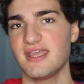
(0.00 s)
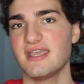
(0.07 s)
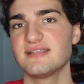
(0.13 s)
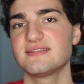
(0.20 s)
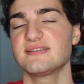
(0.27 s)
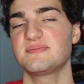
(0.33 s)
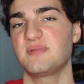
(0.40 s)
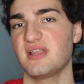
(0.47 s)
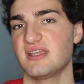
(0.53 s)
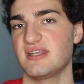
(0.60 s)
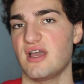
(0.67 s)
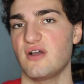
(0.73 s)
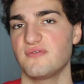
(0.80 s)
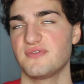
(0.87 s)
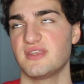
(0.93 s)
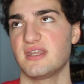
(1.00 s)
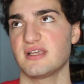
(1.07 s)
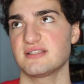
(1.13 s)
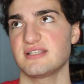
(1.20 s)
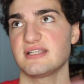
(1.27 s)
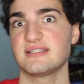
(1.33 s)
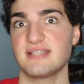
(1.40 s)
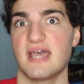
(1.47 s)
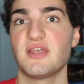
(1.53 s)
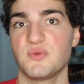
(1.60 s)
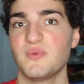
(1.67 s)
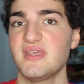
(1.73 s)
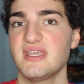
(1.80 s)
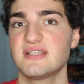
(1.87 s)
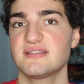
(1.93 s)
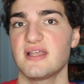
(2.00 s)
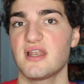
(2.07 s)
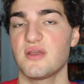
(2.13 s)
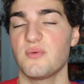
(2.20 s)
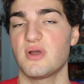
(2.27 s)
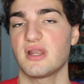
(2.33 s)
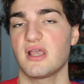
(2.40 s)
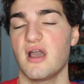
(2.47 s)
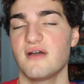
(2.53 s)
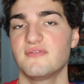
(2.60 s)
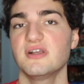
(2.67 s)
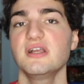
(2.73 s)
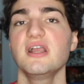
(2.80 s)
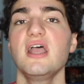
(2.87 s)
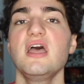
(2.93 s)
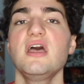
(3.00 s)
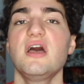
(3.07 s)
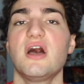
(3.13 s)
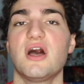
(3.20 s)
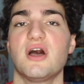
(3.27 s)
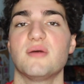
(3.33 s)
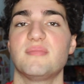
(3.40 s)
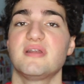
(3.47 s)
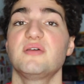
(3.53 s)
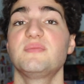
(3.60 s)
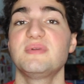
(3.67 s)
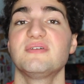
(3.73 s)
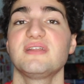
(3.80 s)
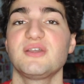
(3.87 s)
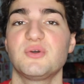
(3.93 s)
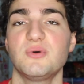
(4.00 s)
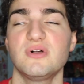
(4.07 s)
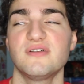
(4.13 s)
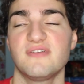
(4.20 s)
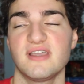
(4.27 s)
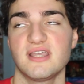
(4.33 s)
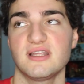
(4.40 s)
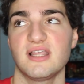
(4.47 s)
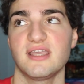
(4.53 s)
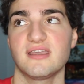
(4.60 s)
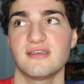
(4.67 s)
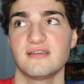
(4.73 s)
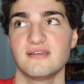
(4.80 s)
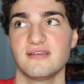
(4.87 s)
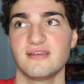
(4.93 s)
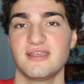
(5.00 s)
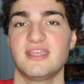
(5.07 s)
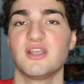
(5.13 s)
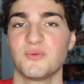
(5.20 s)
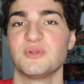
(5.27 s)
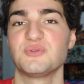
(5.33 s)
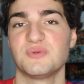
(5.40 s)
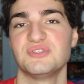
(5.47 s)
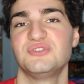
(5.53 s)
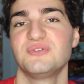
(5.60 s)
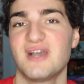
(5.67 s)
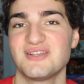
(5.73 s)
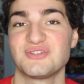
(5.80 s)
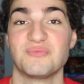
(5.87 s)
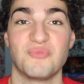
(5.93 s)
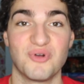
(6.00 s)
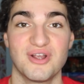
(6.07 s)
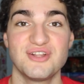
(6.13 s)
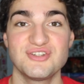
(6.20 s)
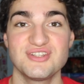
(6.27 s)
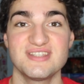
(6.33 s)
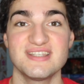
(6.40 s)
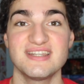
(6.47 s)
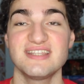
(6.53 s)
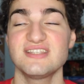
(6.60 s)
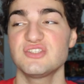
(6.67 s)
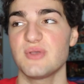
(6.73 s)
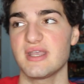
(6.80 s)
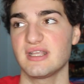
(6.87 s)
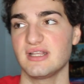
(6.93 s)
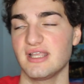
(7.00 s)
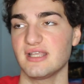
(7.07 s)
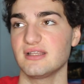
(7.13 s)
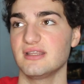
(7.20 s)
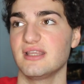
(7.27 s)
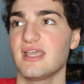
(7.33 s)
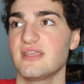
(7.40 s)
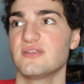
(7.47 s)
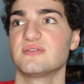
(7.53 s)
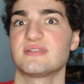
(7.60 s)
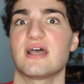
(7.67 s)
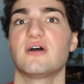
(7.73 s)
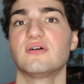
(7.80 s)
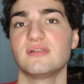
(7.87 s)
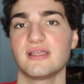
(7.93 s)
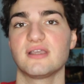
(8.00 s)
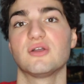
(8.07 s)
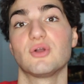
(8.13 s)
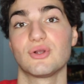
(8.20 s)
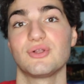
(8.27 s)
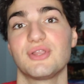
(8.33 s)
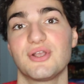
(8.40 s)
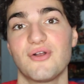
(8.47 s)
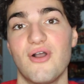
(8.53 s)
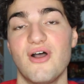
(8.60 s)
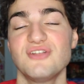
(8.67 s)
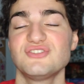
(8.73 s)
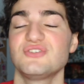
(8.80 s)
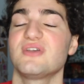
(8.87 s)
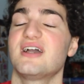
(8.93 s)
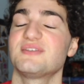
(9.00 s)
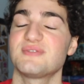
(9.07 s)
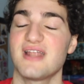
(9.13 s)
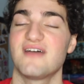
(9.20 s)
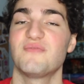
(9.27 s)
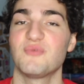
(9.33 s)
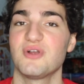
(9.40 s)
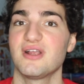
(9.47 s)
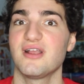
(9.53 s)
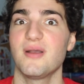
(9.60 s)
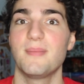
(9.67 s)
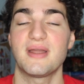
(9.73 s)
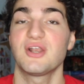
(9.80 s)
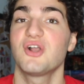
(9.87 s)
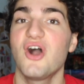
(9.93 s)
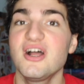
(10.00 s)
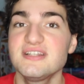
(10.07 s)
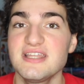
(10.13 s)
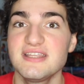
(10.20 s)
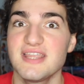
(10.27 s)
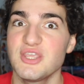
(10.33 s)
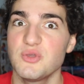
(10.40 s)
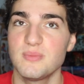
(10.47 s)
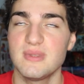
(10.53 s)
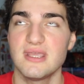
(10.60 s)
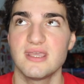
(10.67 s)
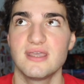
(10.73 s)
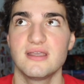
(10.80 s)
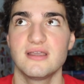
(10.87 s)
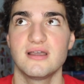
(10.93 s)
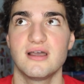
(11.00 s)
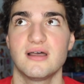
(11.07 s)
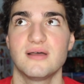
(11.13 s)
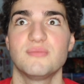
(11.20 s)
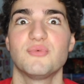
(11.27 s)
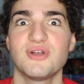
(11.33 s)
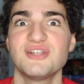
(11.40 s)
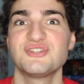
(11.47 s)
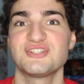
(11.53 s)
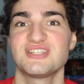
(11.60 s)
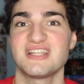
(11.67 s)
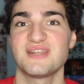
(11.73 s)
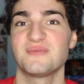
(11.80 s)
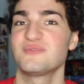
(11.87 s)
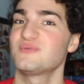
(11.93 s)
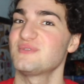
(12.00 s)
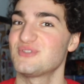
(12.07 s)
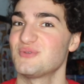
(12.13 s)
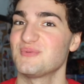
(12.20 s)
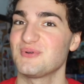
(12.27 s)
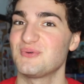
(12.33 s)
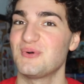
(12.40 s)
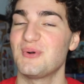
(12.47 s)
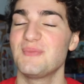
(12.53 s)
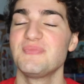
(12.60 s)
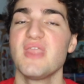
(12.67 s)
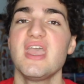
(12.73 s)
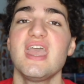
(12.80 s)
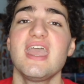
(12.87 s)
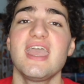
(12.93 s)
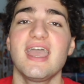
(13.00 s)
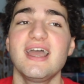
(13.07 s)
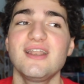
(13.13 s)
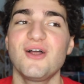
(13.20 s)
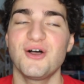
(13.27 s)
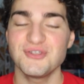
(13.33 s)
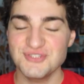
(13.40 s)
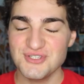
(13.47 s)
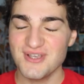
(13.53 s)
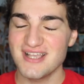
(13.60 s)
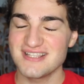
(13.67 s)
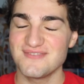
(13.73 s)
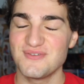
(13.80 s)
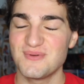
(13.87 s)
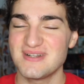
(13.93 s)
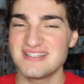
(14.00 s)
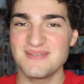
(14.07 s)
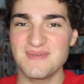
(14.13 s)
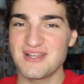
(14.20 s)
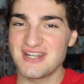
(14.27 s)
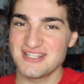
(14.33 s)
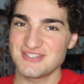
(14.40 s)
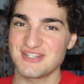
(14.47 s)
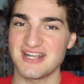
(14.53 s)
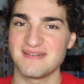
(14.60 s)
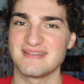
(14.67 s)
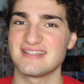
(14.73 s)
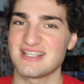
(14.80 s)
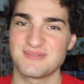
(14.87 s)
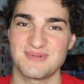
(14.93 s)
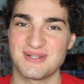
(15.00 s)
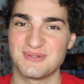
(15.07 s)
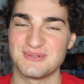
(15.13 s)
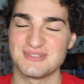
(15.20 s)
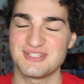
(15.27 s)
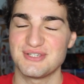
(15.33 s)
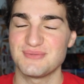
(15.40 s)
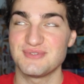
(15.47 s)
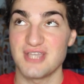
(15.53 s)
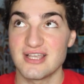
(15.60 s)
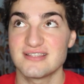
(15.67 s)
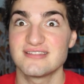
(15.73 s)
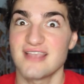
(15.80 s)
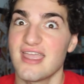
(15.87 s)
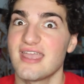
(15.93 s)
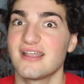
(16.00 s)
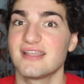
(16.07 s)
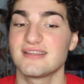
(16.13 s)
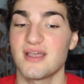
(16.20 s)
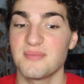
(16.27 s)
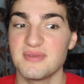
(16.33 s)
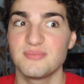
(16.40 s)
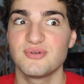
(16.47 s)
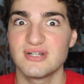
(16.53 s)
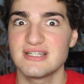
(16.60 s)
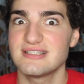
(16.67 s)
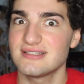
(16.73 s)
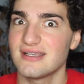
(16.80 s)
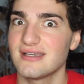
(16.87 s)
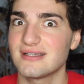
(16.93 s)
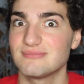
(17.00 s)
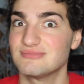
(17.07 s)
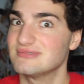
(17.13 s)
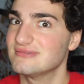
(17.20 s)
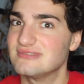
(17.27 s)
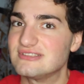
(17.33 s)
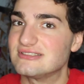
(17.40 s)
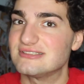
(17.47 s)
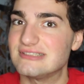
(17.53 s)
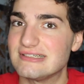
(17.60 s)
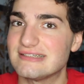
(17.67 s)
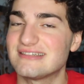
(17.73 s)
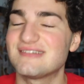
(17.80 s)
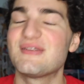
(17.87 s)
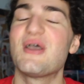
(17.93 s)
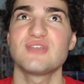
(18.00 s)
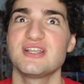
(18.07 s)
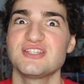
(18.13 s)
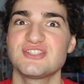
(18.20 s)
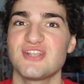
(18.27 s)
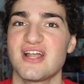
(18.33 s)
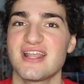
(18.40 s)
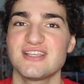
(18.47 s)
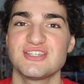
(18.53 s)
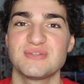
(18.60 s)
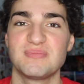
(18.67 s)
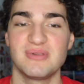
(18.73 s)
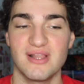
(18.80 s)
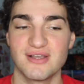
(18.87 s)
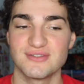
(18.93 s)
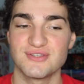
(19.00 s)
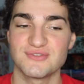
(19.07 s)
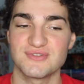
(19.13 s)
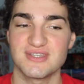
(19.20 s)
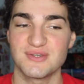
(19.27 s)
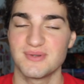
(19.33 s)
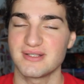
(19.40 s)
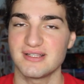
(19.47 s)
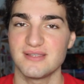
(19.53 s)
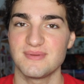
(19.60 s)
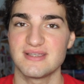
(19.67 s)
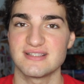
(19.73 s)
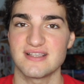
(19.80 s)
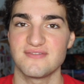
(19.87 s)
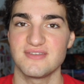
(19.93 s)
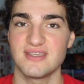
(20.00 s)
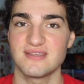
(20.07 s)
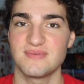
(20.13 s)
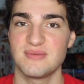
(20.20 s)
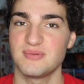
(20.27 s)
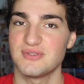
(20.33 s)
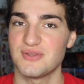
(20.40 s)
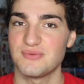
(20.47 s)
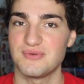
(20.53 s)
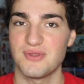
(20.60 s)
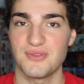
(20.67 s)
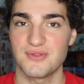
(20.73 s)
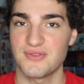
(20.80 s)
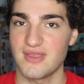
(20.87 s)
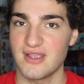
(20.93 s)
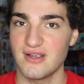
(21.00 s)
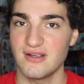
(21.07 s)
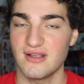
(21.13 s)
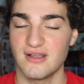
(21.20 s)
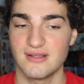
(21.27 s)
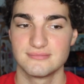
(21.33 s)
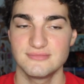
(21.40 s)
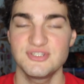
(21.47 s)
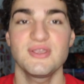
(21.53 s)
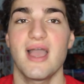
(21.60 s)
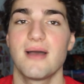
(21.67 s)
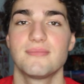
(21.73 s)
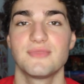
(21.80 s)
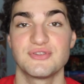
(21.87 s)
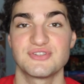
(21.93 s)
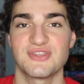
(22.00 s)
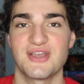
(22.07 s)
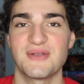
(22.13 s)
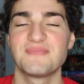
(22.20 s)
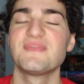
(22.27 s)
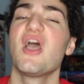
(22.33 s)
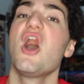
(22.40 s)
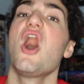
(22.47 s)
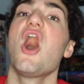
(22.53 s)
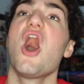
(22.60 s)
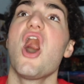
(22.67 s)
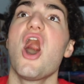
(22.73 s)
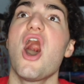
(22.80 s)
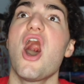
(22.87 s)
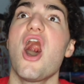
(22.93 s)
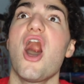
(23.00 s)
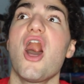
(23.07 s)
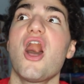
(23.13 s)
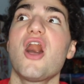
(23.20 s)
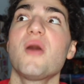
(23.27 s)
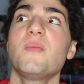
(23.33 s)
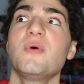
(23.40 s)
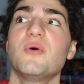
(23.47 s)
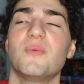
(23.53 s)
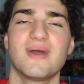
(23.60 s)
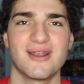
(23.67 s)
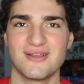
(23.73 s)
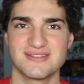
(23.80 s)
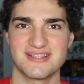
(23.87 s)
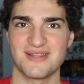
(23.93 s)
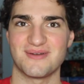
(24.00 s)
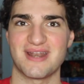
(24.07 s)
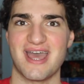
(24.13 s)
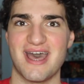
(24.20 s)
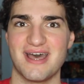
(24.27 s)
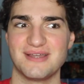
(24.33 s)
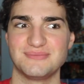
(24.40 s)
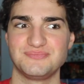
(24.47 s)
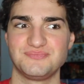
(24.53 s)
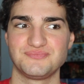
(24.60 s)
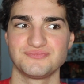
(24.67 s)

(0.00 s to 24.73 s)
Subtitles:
cases planned out for the next, like, 10 weeks that I want to cover, but it would be really cool if I could, like, hear which ones you guys are more interested in, so I could, like, lay those out, like, earlier on, so you guys would have more, better content that you'd be, more interested in, which would be super cool. And also, guys, if you want to see me on Instagram, like, that's pretty cool, too, just saying, like, that'd be pretty sick. So I just thought I should plug those really quickly because I feel like people don't know they're there. So yeah, those are there. What else did I want to add?